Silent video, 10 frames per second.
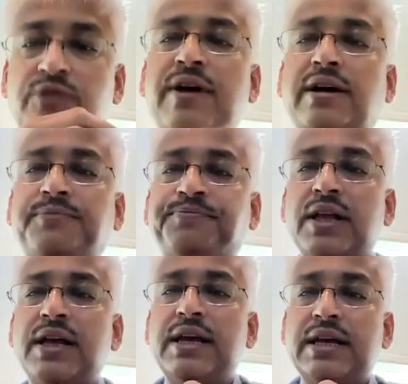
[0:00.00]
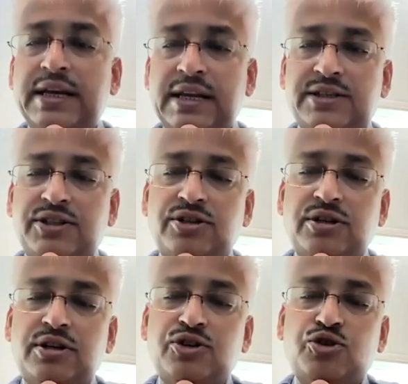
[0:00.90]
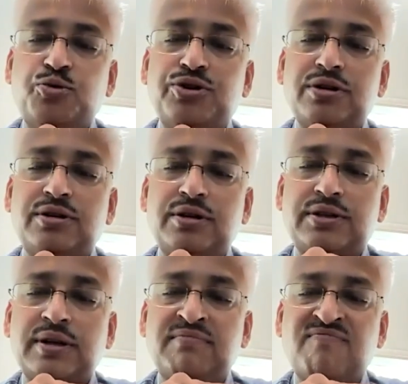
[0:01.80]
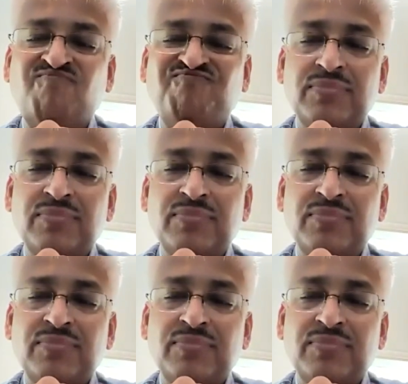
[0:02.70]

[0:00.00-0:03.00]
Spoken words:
In fact, electricity distribution system,